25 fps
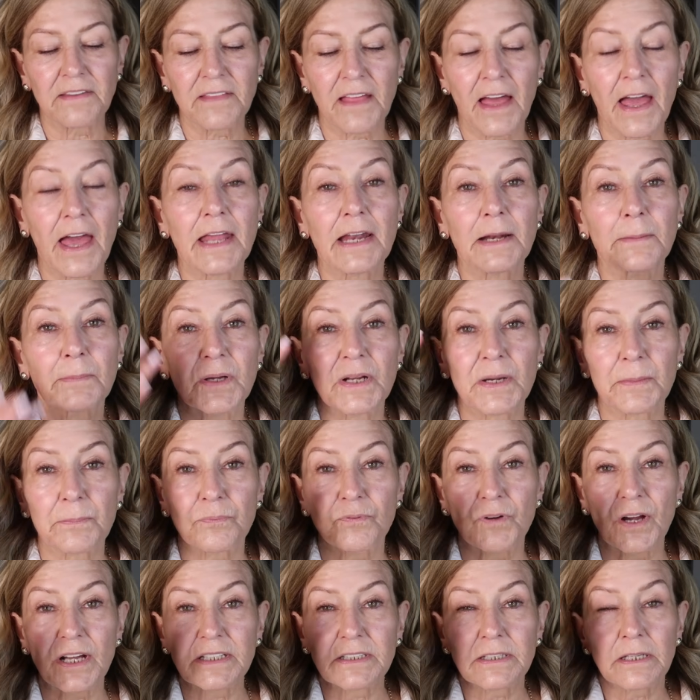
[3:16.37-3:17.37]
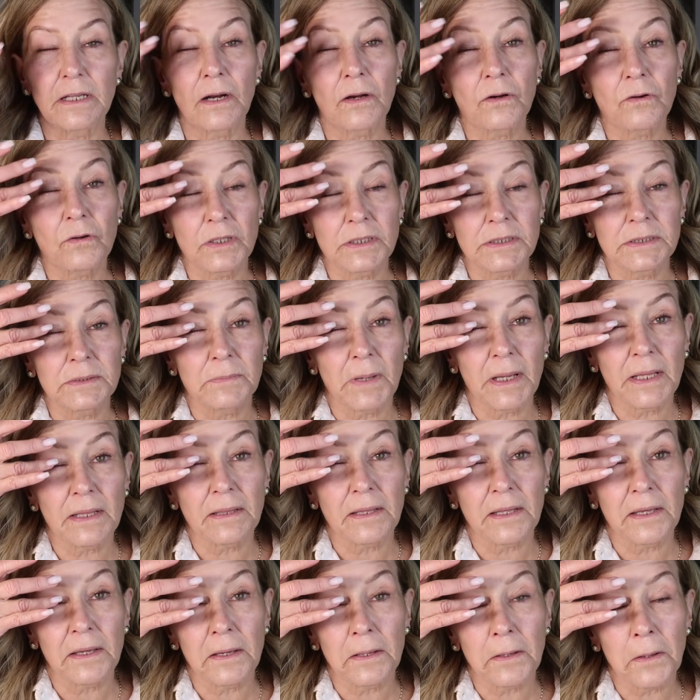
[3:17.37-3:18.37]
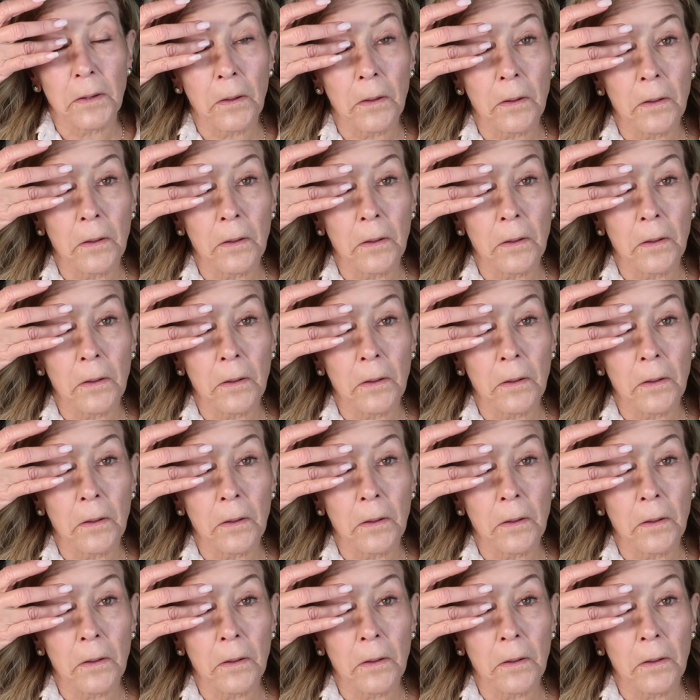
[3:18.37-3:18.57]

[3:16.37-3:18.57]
that and I'm going to press it across my lid.